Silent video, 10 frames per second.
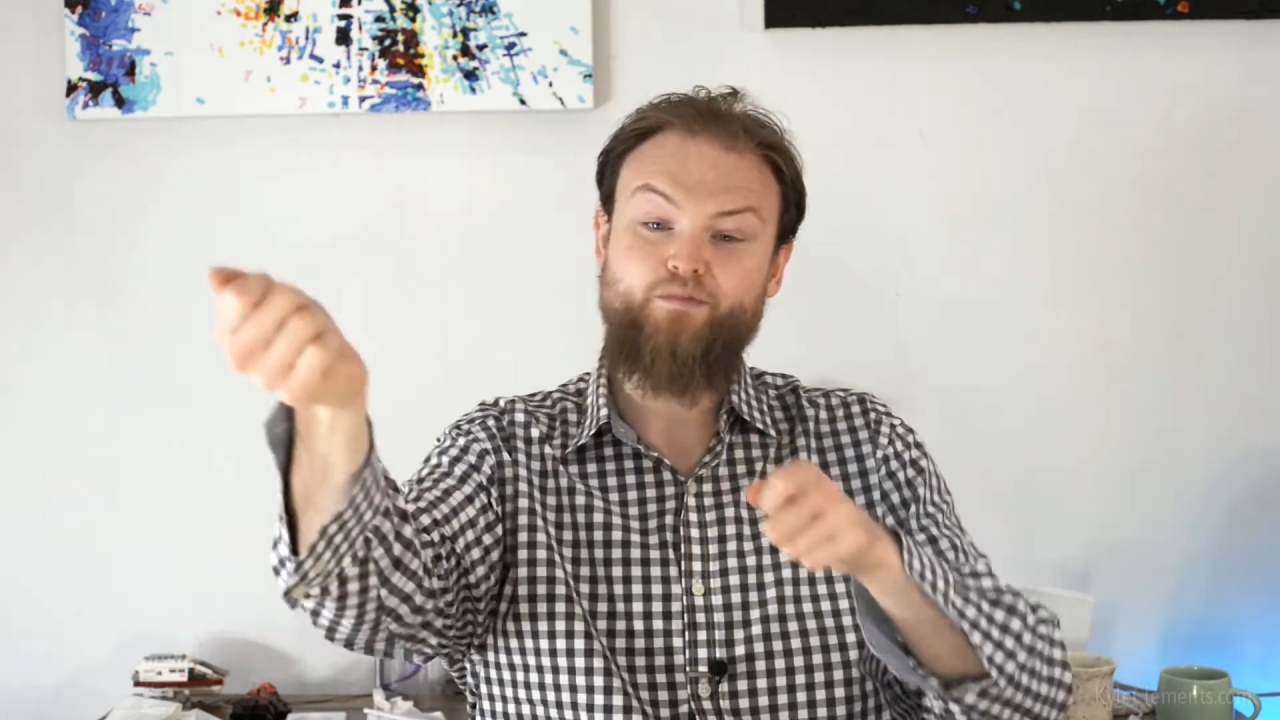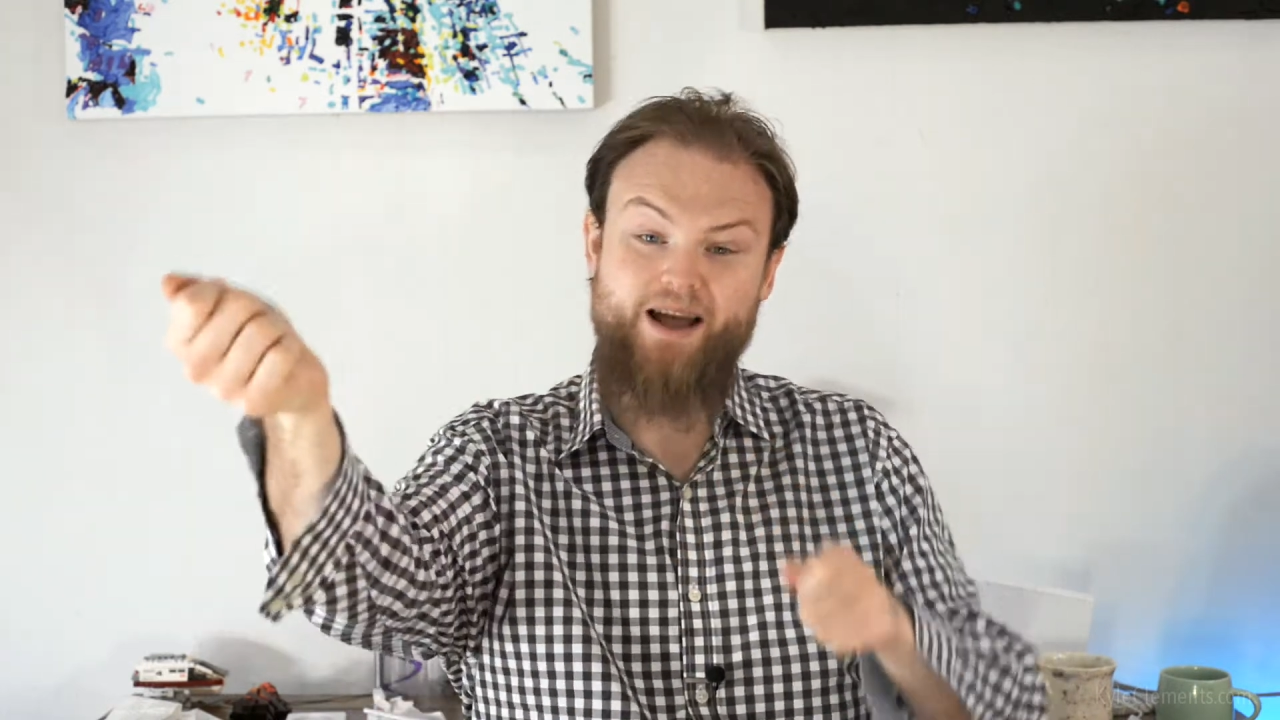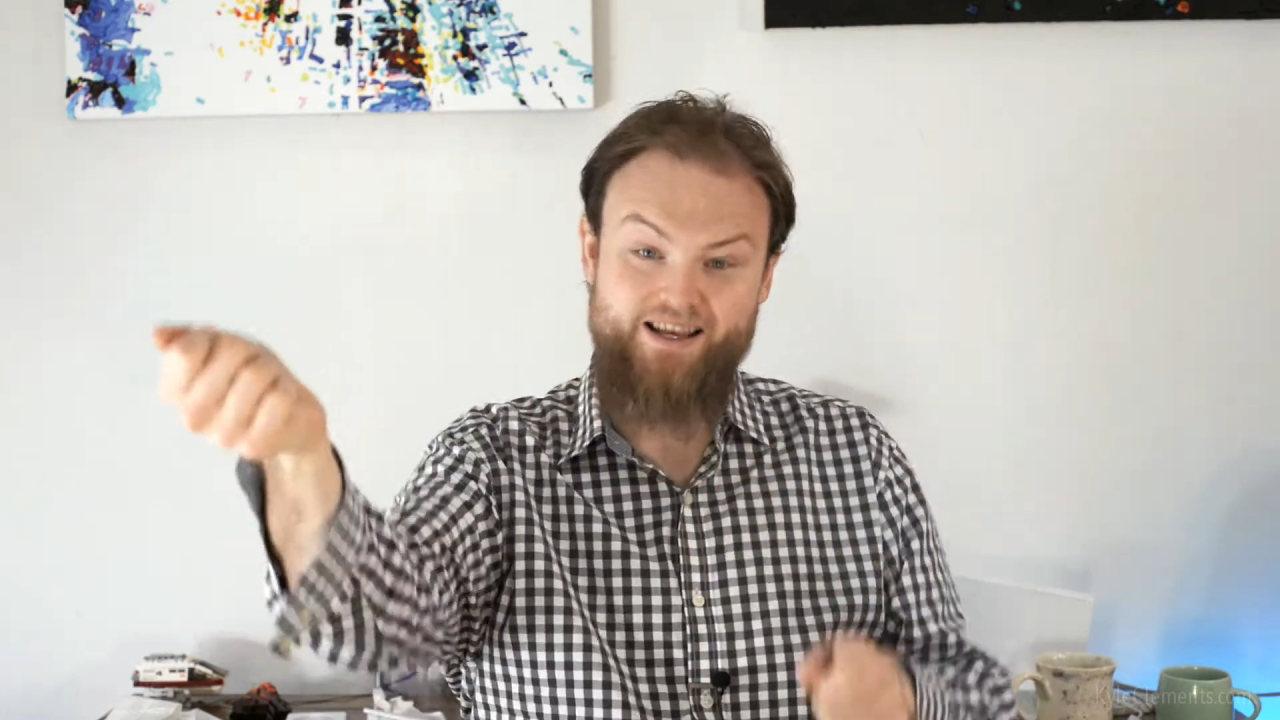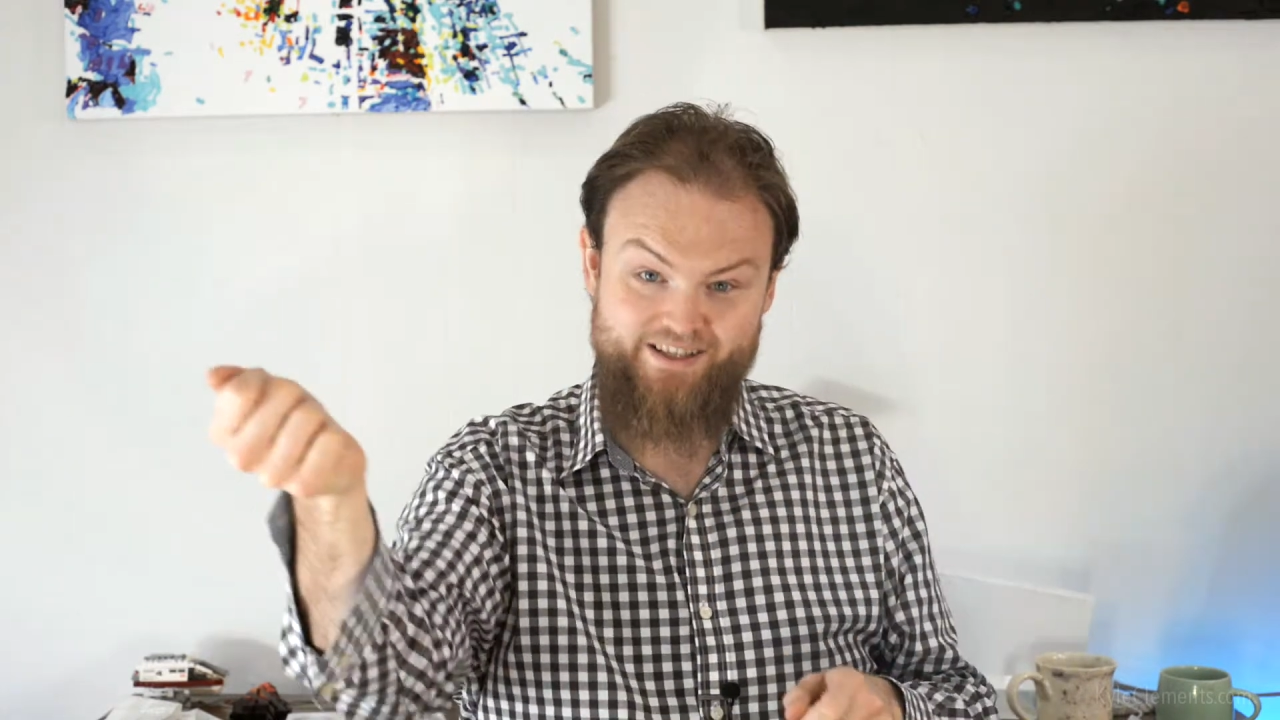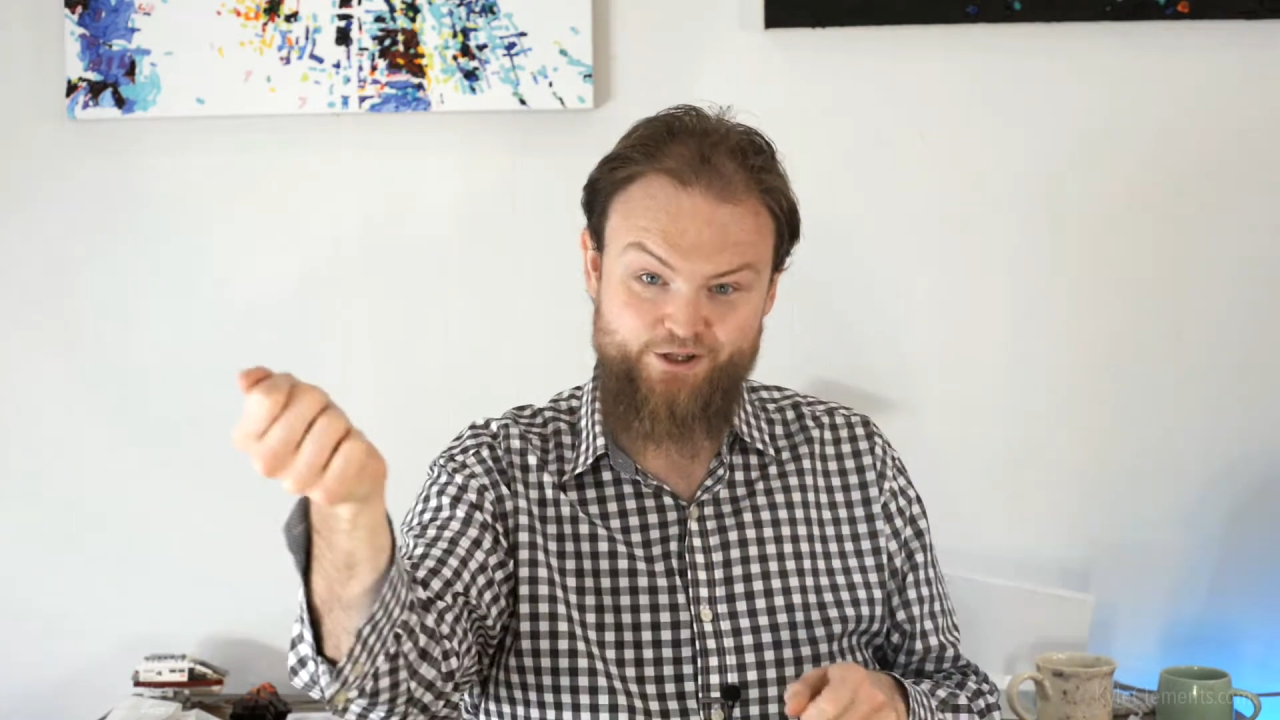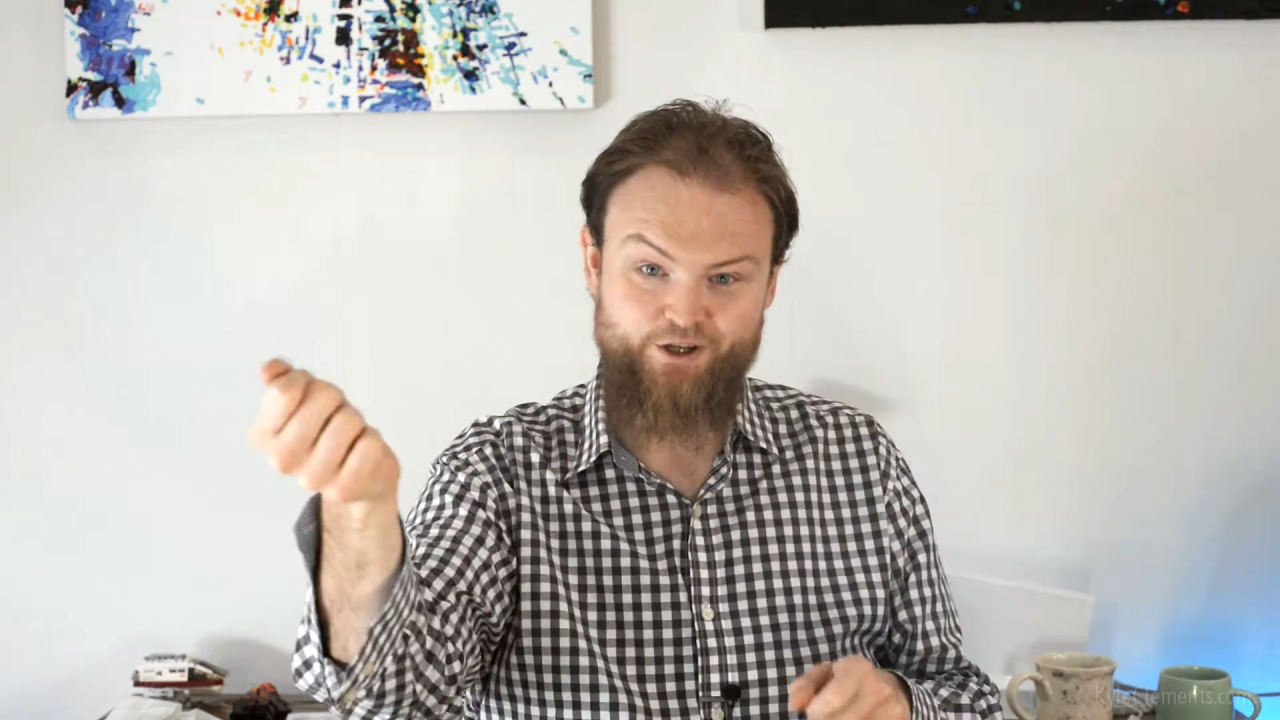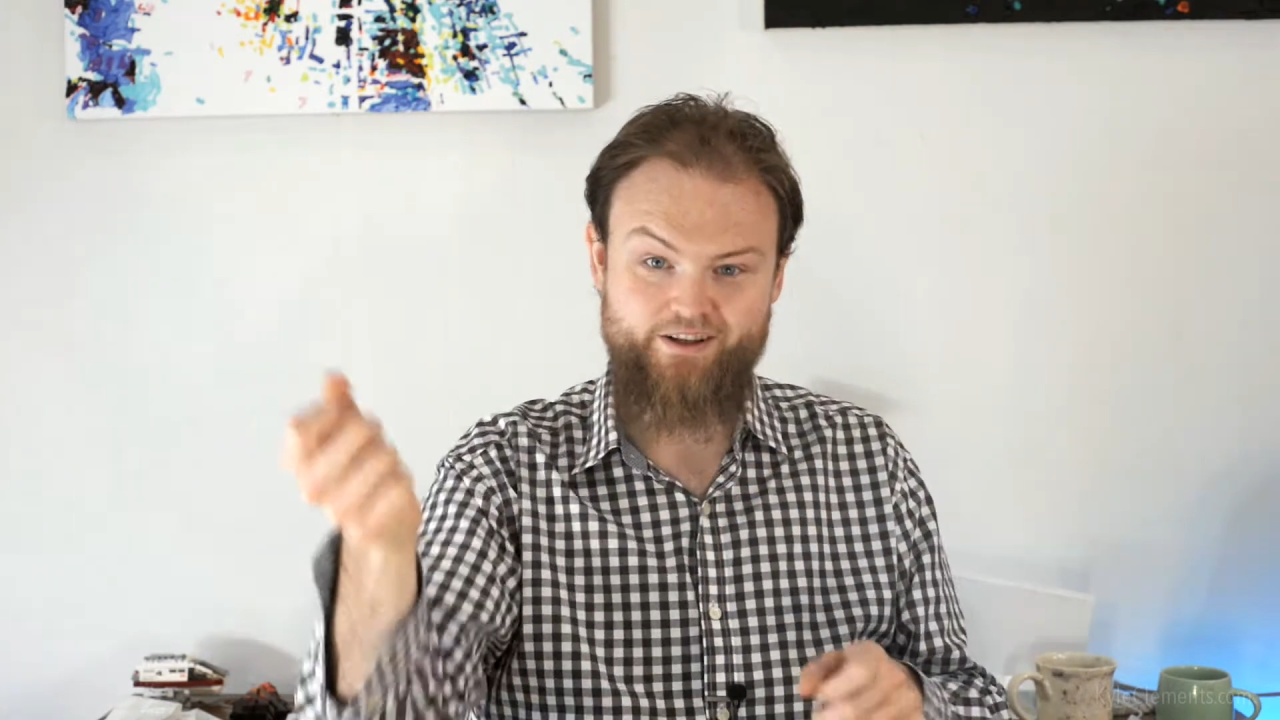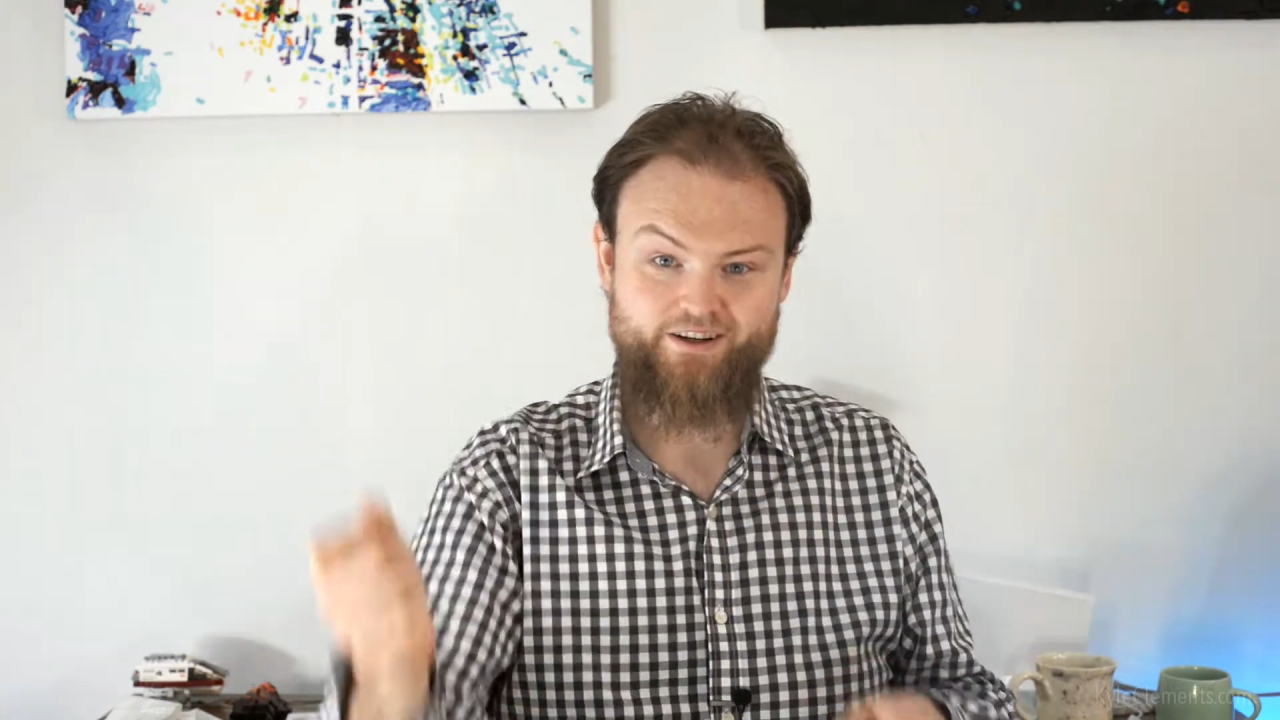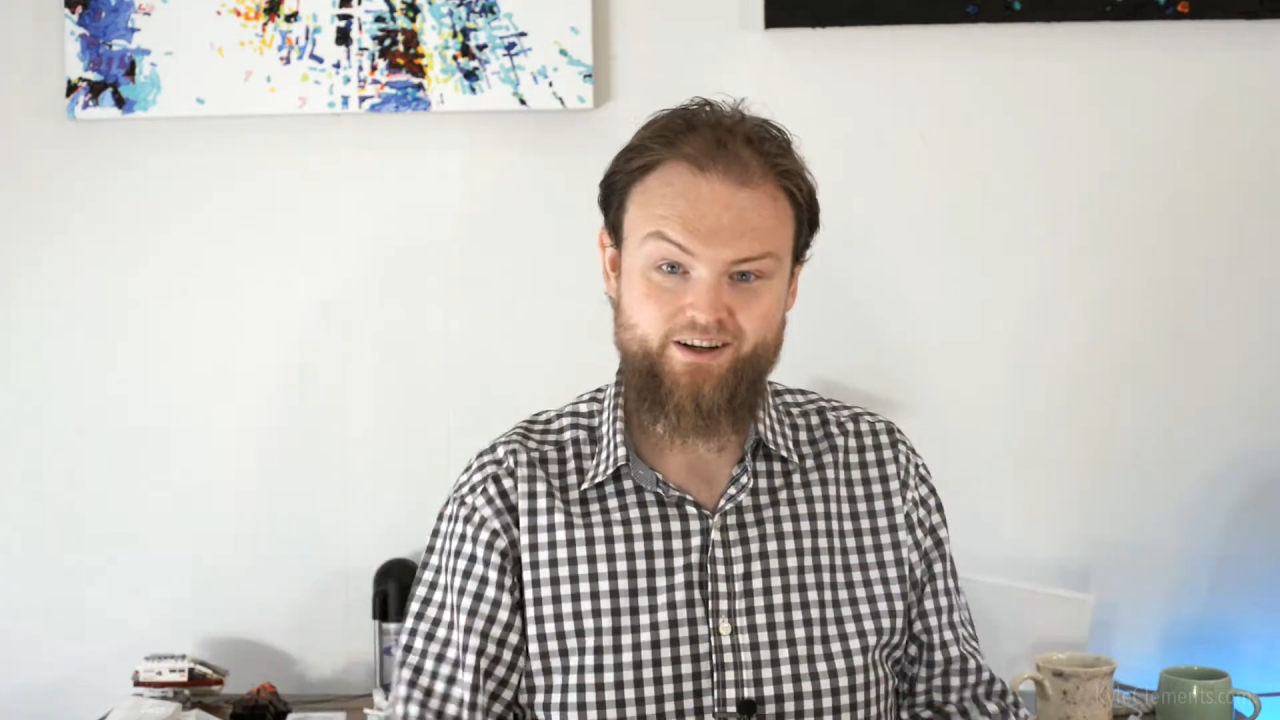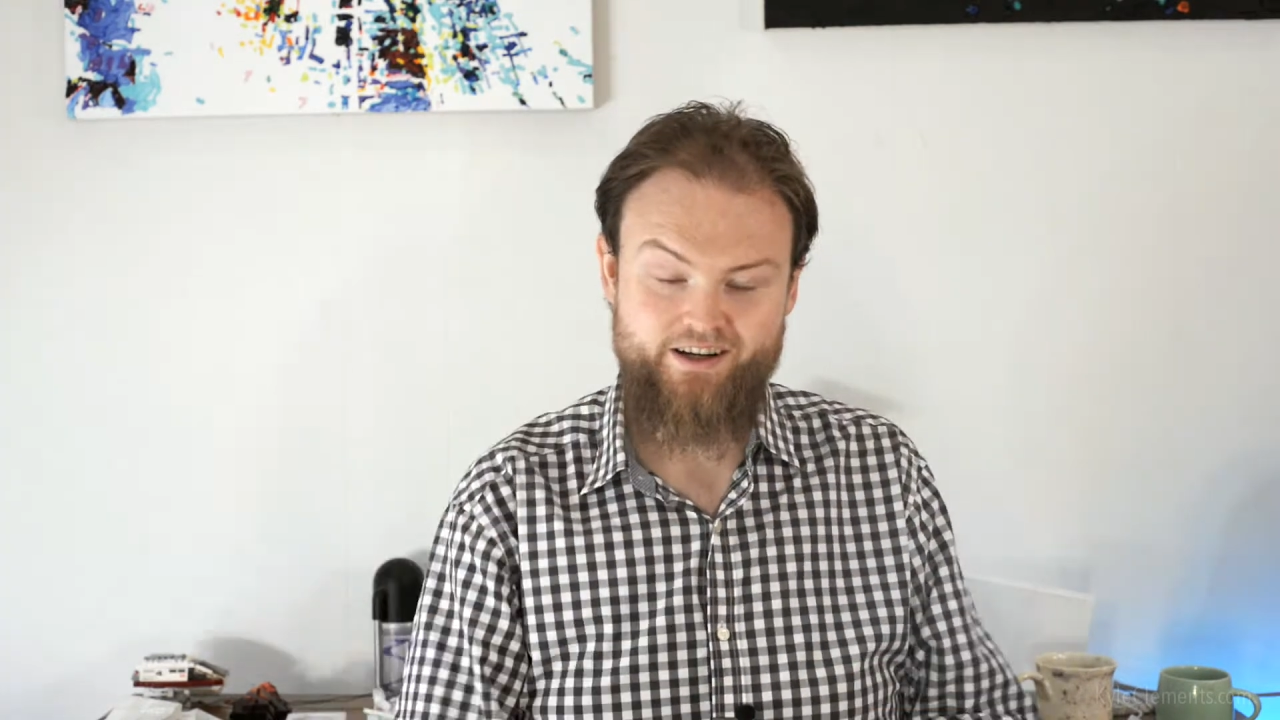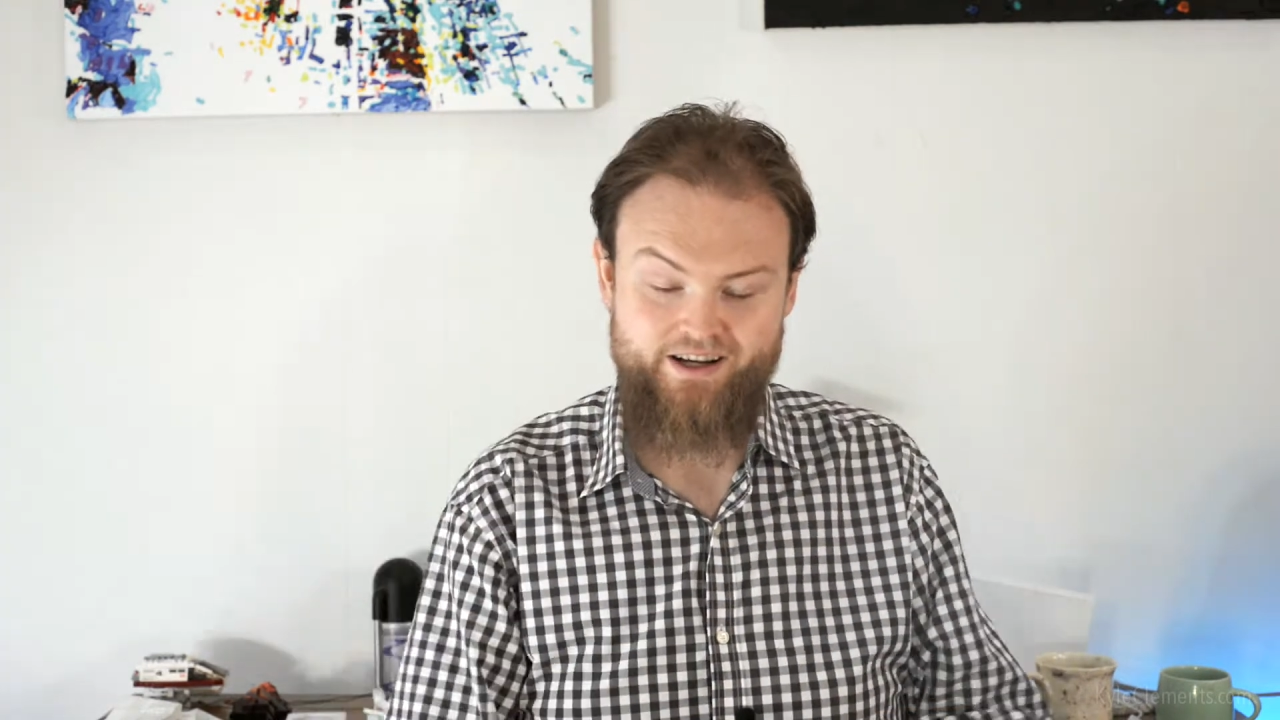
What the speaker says: past each other.